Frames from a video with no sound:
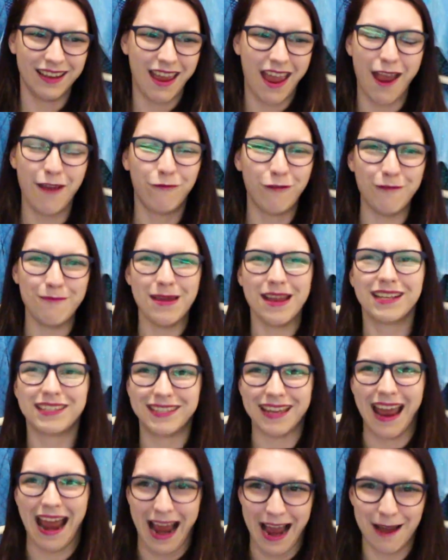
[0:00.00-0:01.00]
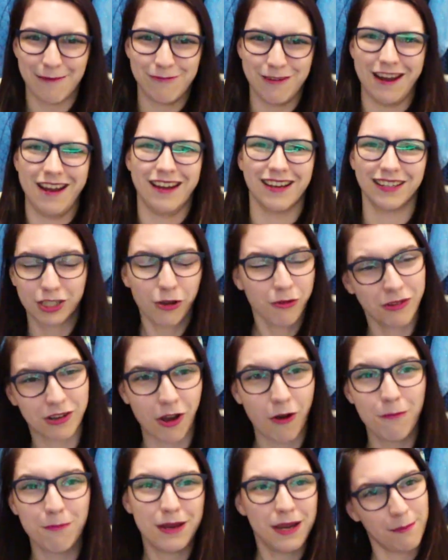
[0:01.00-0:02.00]
if it makes you happy. So
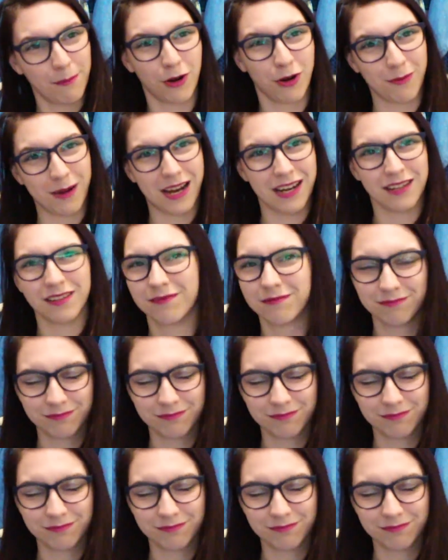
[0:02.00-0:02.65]
go be a mermaid.